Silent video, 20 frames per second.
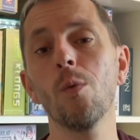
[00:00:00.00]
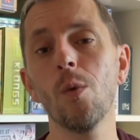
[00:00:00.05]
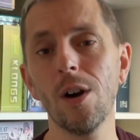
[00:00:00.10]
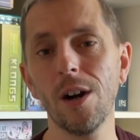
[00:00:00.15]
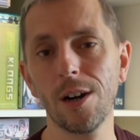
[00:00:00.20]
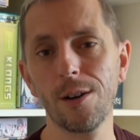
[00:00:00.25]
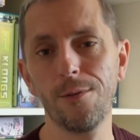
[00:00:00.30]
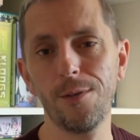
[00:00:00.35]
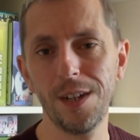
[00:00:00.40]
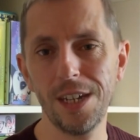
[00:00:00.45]

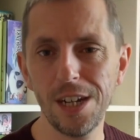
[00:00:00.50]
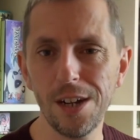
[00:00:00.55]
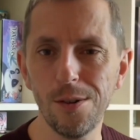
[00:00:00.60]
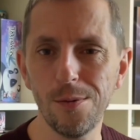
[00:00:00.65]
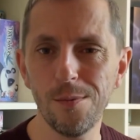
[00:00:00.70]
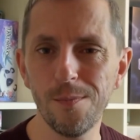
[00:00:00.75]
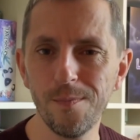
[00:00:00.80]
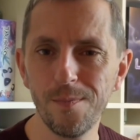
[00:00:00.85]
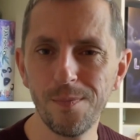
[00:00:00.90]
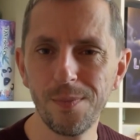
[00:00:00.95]
work for you.
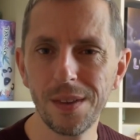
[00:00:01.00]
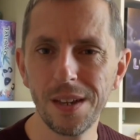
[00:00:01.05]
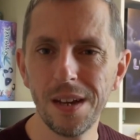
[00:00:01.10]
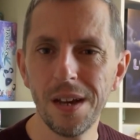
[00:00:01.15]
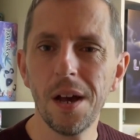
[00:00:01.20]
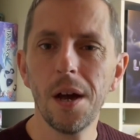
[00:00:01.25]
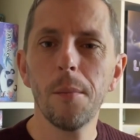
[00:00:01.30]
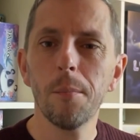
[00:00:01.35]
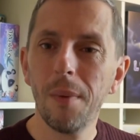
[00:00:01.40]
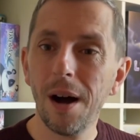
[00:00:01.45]

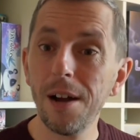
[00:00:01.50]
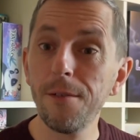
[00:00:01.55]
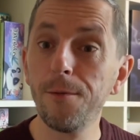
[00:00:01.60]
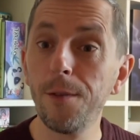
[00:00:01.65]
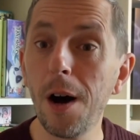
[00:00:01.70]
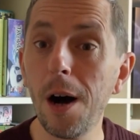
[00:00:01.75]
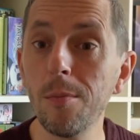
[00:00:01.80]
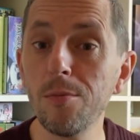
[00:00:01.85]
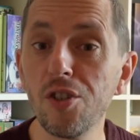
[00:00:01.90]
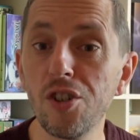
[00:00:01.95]
My
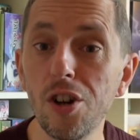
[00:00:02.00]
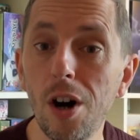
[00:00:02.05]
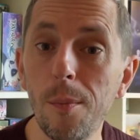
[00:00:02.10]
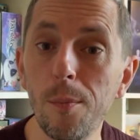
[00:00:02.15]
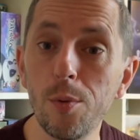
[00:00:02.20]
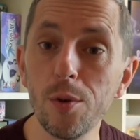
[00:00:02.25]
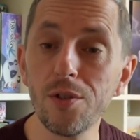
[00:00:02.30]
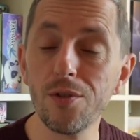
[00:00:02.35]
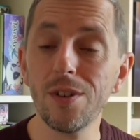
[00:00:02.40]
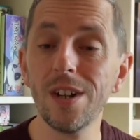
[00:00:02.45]
Farm
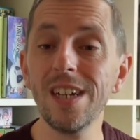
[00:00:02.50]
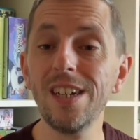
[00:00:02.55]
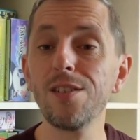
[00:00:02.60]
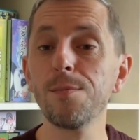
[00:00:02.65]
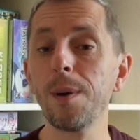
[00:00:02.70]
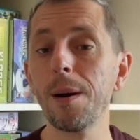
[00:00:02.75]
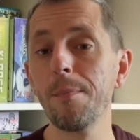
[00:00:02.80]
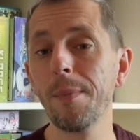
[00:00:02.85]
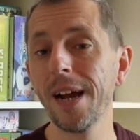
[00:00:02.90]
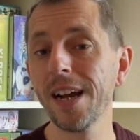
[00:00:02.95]
Shop was released
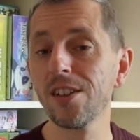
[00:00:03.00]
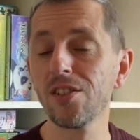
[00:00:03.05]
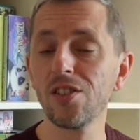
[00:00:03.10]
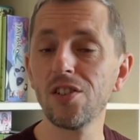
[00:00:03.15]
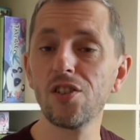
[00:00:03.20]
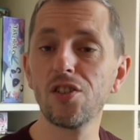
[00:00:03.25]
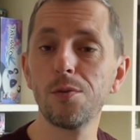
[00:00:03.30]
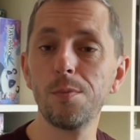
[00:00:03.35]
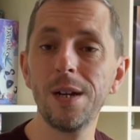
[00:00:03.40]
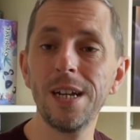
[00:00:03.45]
by
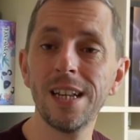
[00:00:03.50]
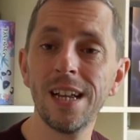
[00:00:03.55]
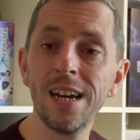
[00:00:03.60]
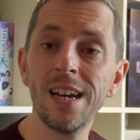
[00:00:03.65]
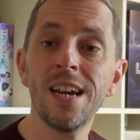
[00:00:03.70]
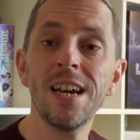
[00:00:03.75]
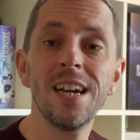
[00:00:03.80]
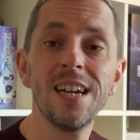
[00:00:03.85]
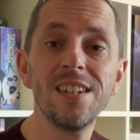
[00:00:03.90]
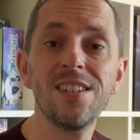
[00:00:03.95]
Pegasus Spiele,
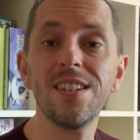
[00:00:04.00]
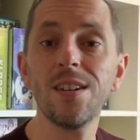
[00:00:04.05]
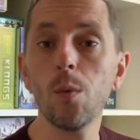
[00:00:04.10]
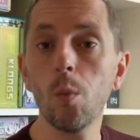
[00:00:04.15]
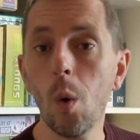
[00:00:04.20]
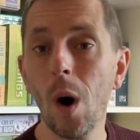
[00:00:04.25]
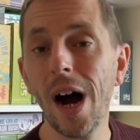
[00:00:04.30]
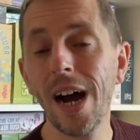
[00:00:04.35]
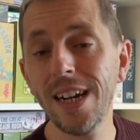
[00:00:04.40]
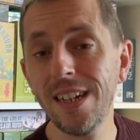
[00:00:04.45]
hitting
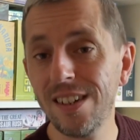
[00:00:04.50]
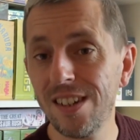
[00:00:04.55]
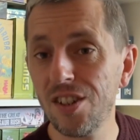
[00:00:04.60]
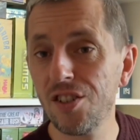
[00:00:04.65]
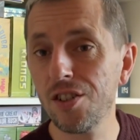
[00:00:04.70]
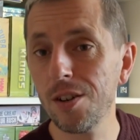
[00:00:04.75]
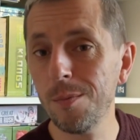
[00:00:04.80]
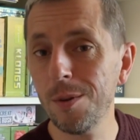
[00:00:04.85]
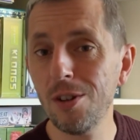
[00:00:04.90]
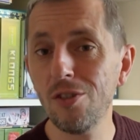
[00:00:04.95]
wide
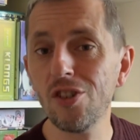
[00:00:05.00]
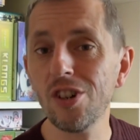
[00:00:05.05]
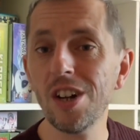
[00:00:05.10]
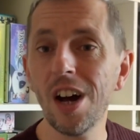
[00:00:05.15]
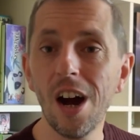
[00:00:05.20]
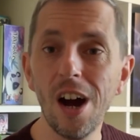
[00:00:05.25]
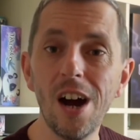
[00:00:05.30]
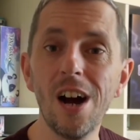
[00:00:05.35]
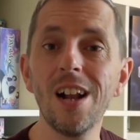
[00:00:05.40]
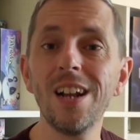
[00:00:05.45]
distribution
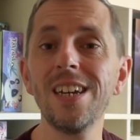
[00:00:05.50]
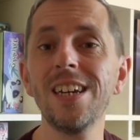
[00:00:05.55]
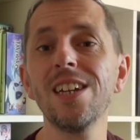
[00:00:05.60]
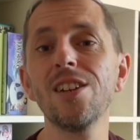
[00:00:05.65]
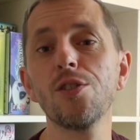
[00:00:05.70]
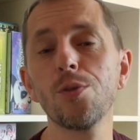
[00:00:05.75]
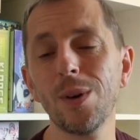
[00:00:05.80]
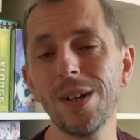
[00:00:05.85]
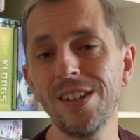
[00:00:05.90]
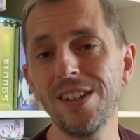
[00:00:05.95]
early in
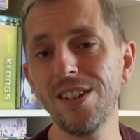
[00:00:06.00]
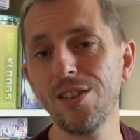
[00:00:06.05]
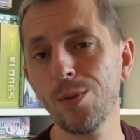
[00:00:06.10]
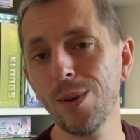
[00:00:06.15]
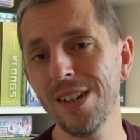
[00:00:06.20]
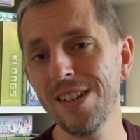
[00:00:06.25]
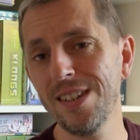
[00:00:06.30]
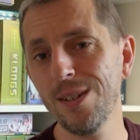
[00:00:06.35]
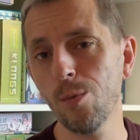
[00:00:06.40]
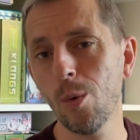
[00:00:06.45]

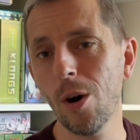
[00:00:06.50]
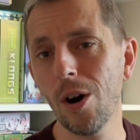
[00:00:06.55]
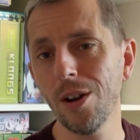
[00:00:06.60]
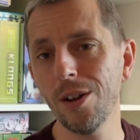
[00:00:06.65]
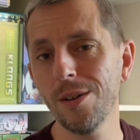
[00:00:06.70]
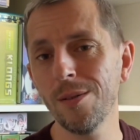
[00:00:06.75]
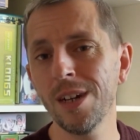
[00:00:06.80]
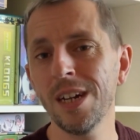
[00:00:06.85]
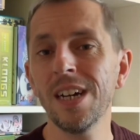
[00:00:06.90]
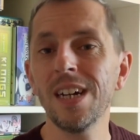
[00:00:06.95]
2021.